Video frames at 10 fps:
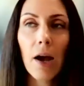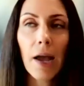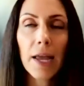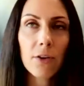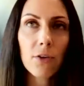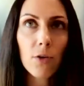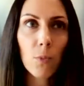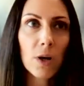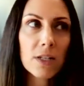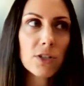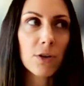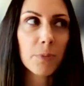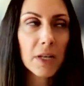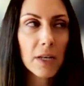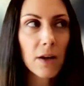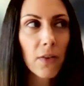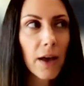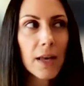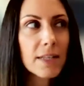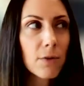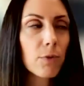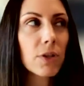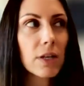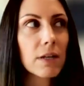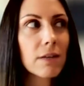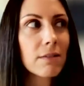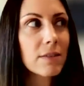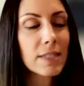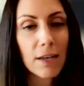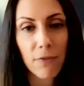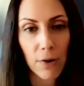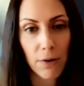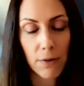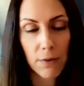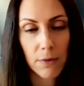and or what is your opinion on that? Is it really safer?